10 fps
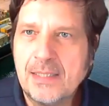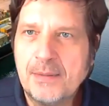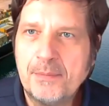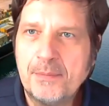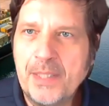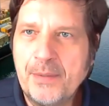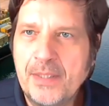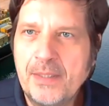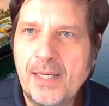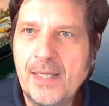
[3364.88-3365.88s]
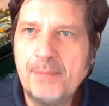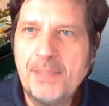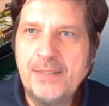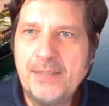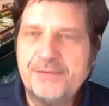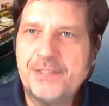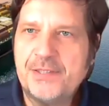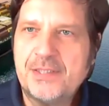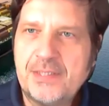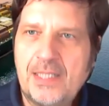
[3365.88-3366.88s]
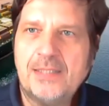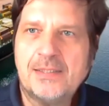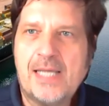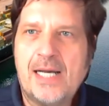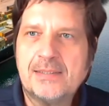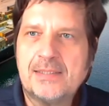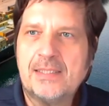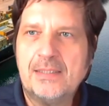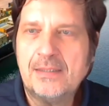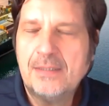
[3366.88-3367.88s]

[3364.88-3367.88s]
Mary Mayenfish is asking,